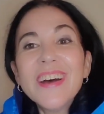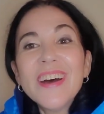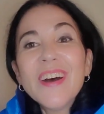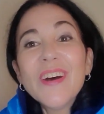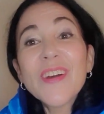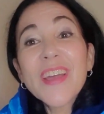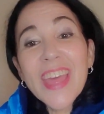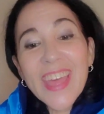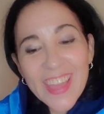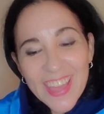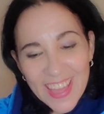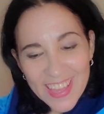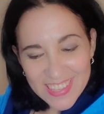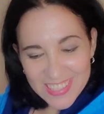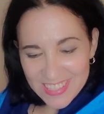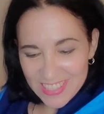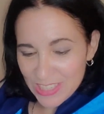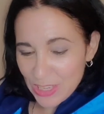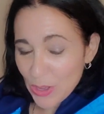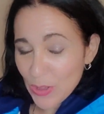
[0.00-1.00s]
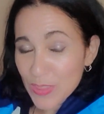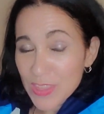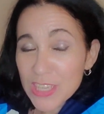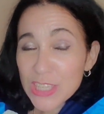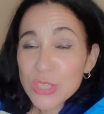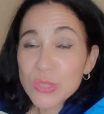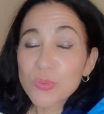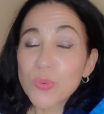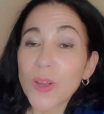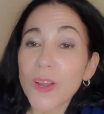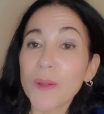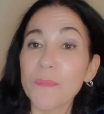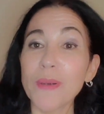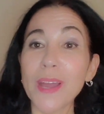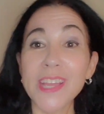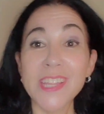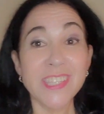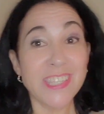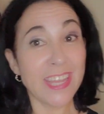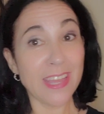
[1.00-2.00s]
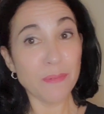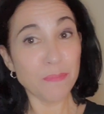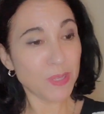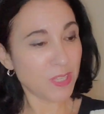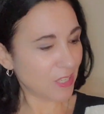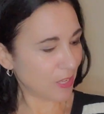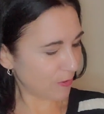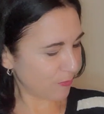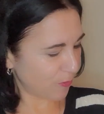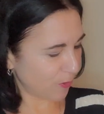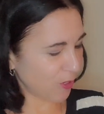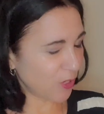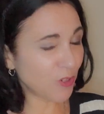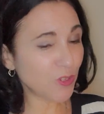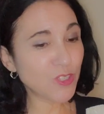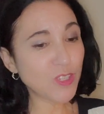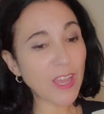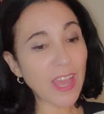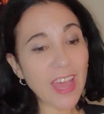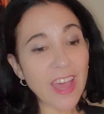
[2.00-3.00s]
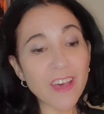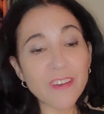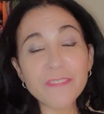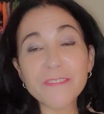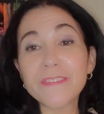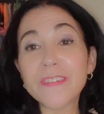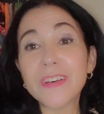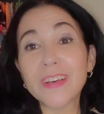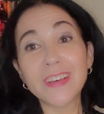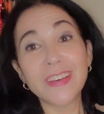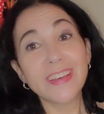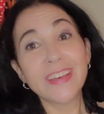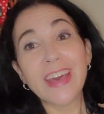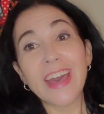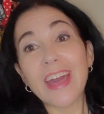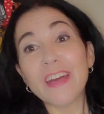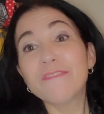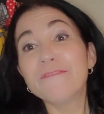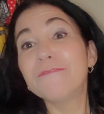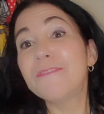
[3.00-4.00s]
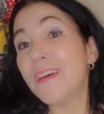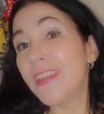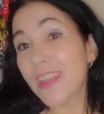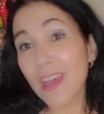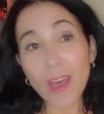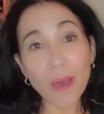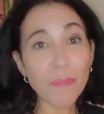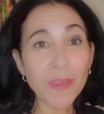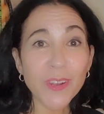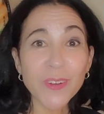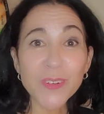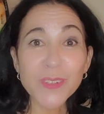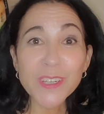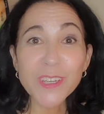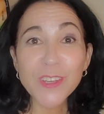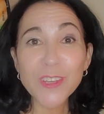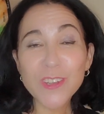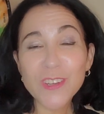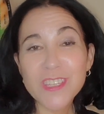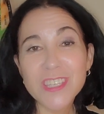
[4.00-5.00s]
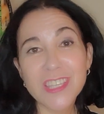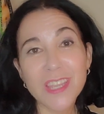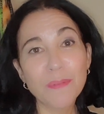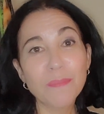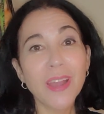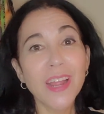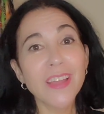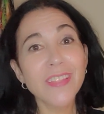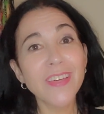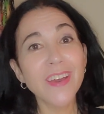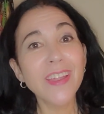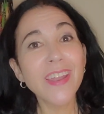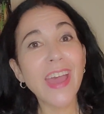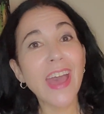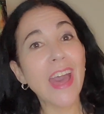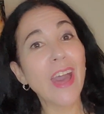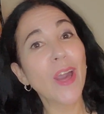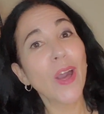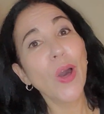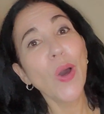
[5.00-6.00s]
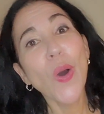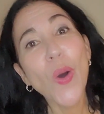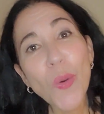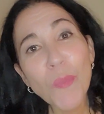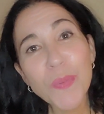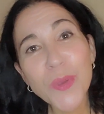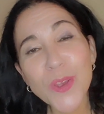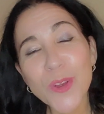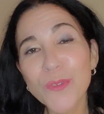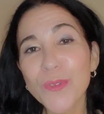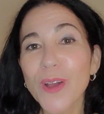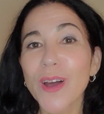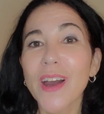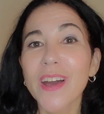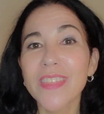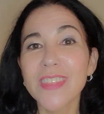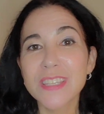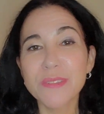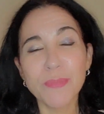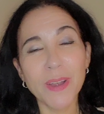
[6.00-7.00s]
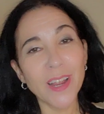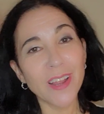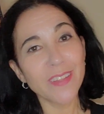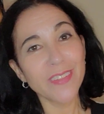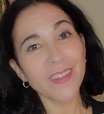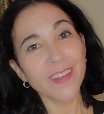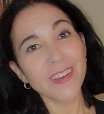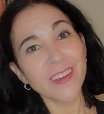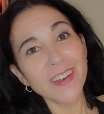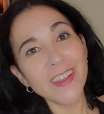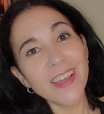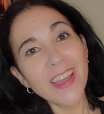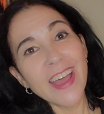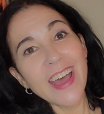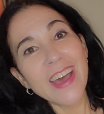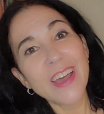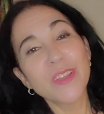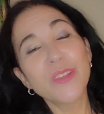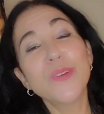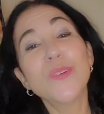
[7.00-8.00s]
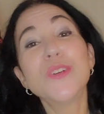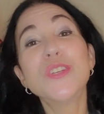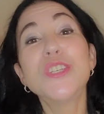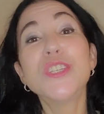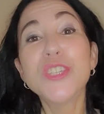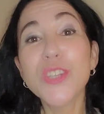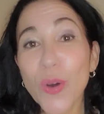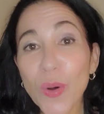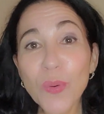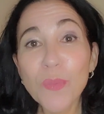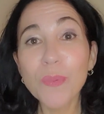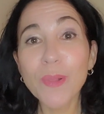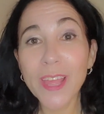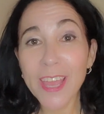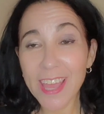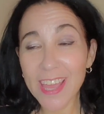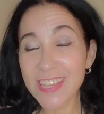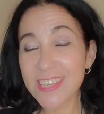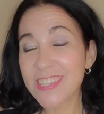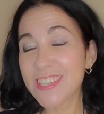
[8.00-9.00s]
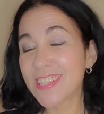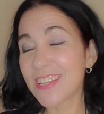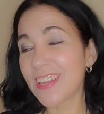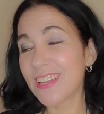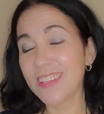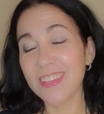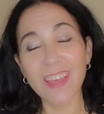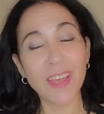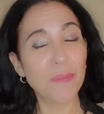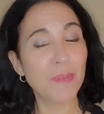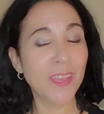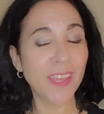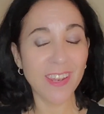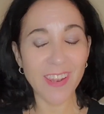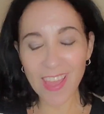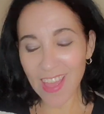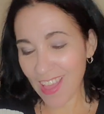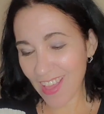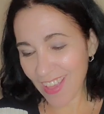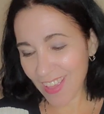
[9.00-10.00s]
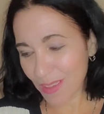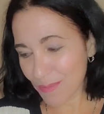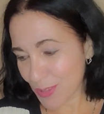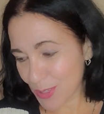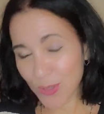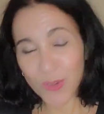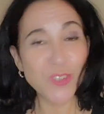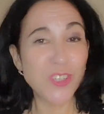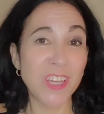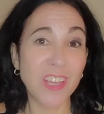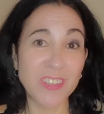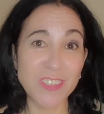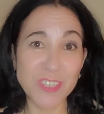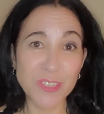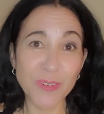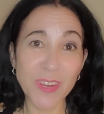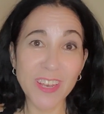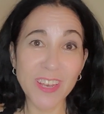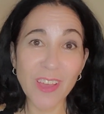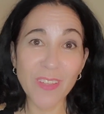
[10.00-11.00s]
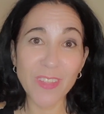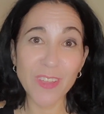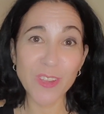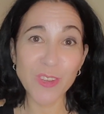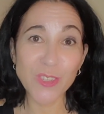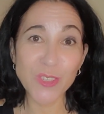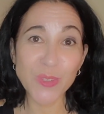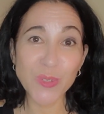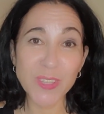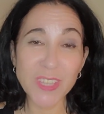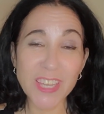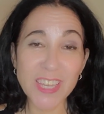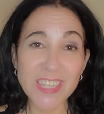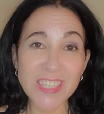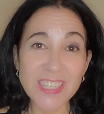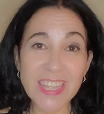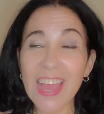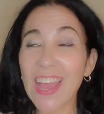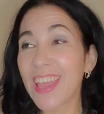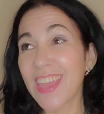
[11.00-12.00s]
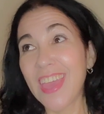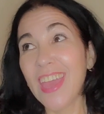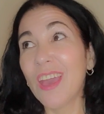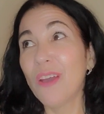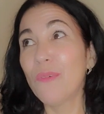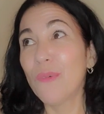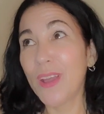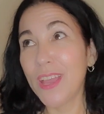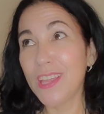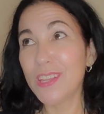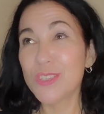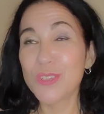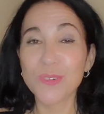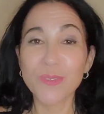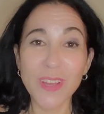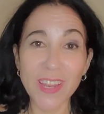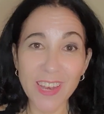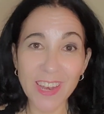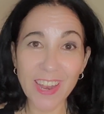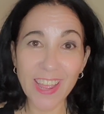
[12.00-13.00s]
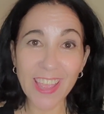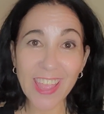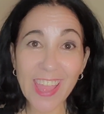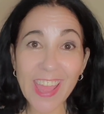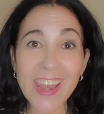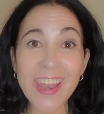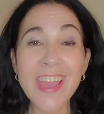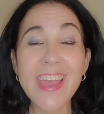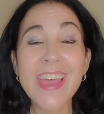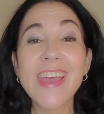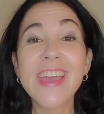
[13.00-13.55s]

Okay guys, so these were my tips for you to have a phenomenal New York City Marathon. I hope you rock this marathon. You are so blessed. I mean, I am so jealous right now that you're doing this. I can't wait to run it again.